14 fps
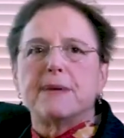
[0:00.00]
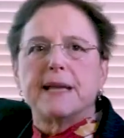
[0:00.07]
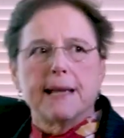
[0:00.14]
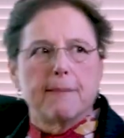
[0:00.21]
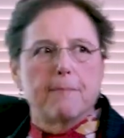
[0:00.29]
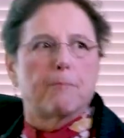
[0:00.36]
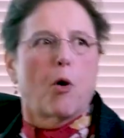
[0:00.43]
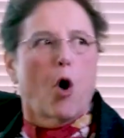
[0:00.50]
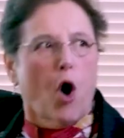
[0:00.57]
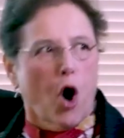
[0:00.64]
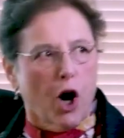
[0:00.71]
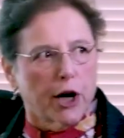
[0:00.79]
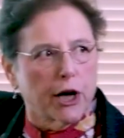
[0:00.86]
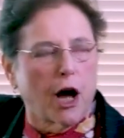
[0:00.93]
be a
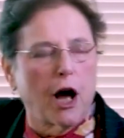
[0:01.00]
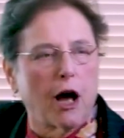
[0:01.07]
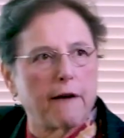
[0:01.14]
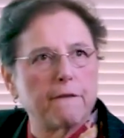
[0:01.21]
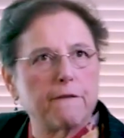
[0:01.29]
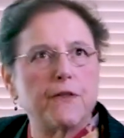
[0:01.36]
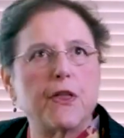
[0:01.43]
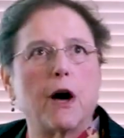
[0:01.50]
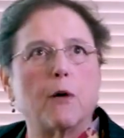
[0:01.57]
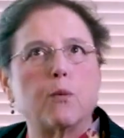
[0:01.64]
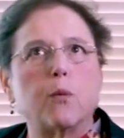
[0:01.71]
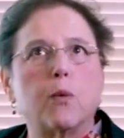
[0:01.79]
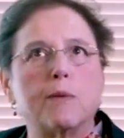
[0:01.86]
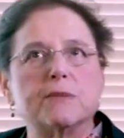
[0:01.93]
part of
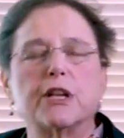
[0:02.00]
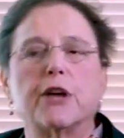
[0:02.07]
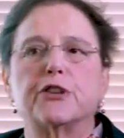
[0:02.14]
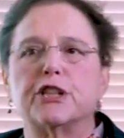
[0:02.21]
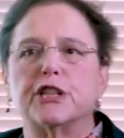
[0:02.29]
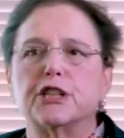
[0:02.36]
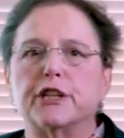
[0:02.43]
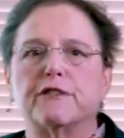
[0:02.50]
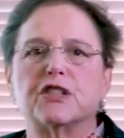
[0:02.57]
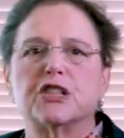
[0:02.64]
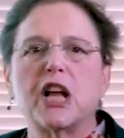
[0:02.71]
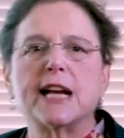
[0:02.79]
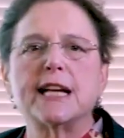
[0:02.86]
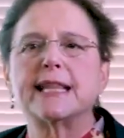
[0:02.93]
the Women's Health Initiative
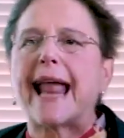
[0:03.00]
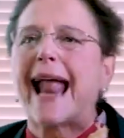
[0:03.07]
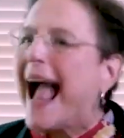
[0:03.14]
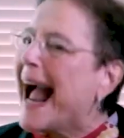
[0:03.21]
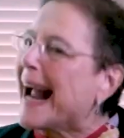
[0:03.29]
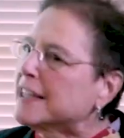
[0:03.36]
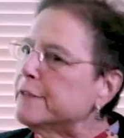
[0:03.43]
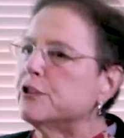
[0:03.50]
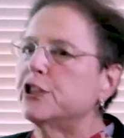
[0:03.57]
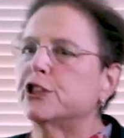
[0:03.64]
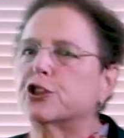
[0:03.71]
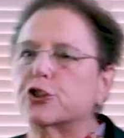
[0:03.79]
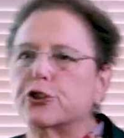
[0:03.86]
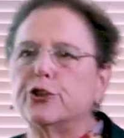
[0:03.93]
study, they
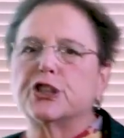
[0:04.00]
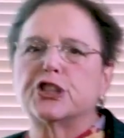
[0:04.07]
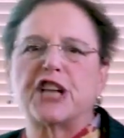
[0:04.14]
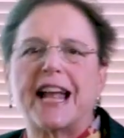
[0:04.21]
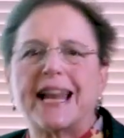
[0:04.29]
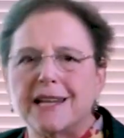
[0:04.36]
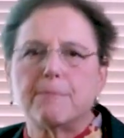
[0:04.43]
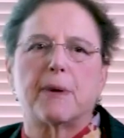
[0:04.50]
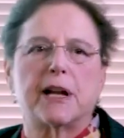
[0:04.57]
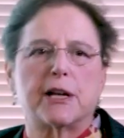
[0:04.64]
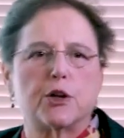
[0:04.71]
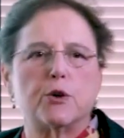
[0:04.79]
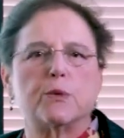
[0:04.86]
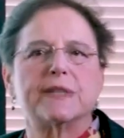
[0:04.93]
actively discouraged
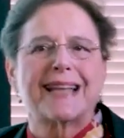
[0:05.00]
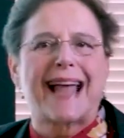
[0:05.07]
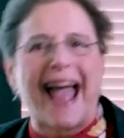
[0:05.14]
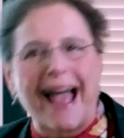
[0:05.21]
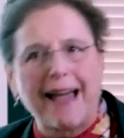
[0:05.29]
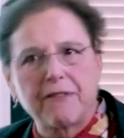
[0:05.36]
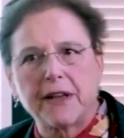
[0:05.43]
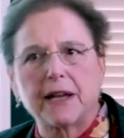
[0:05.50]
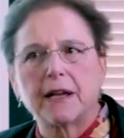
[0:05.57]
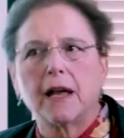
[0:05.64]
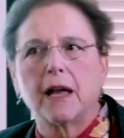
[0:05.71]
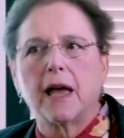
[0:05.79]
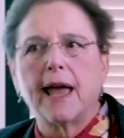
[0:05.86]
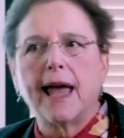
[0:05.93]
anybody who was having